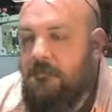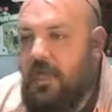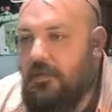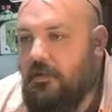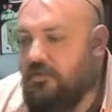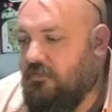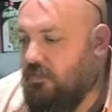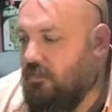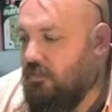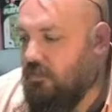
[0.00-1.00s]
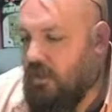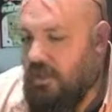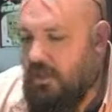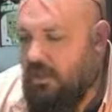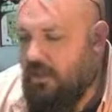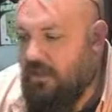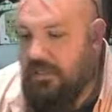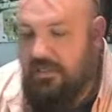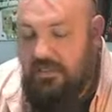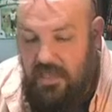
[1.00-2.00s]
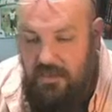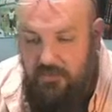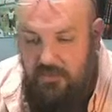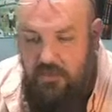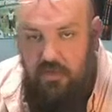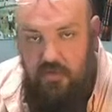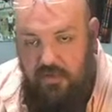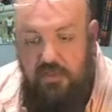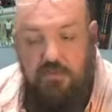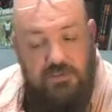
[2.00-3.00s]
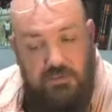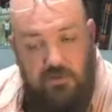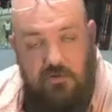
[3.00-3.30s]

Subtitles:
And those of you who get the copy of the book Grendel soon,